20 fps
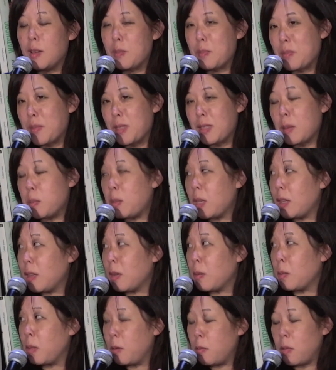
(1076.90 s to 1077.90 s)
something
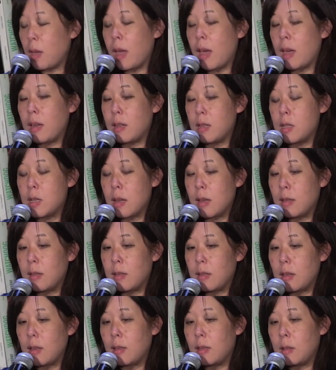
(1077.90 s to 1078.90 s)
that we've had a
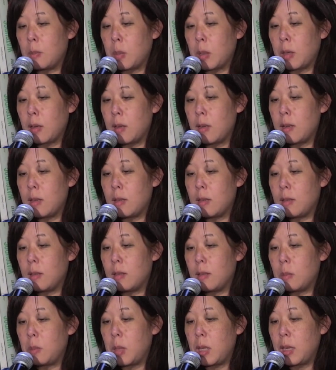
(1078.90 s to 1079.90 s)
chance to experience
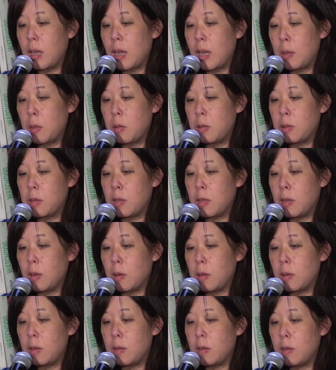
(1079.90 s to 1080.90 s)
is being able to
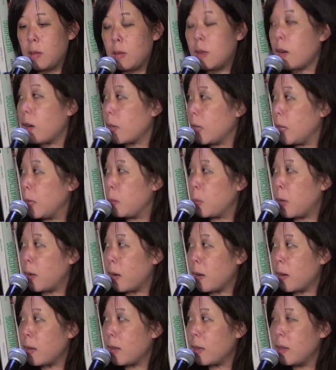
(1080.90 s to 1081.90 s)
go to Carkeek
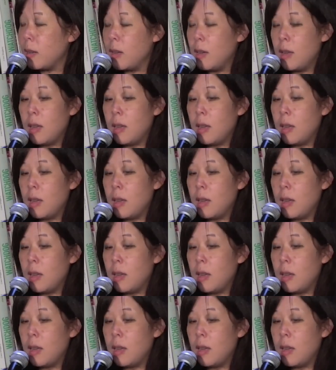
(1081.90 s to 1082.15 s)
Park